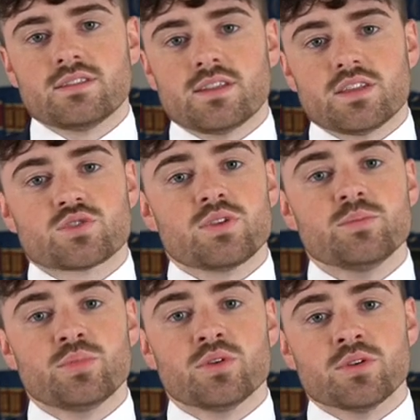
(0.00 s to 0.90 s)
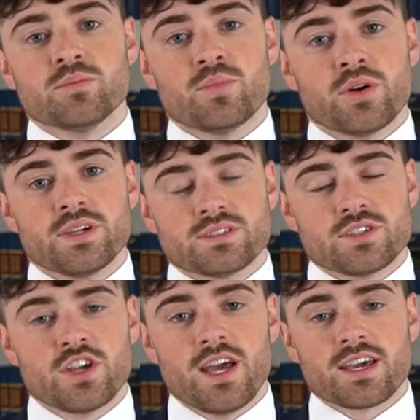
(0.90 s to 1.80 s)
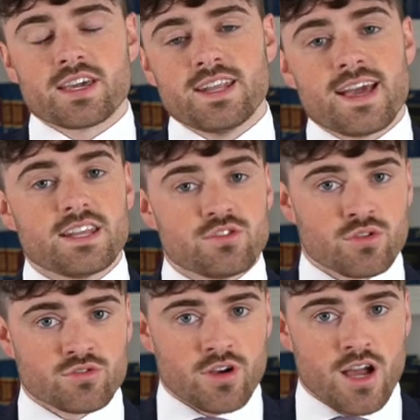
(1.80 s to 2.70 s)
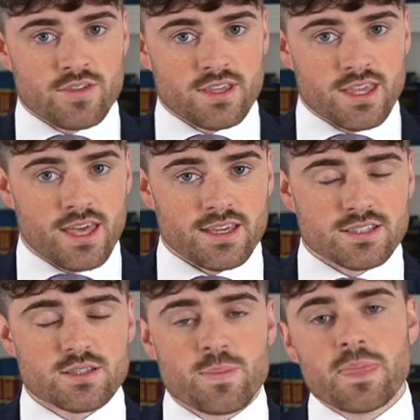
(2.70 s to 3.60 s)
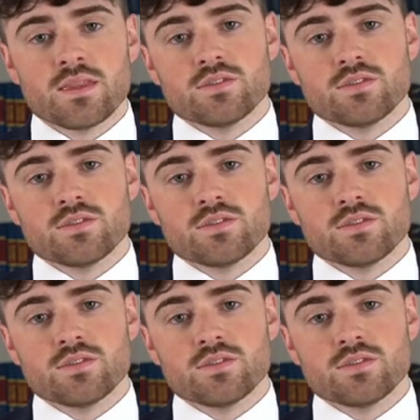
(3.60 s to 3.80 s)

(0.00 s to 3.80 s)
Now, there's three important points to check in any drug driving case.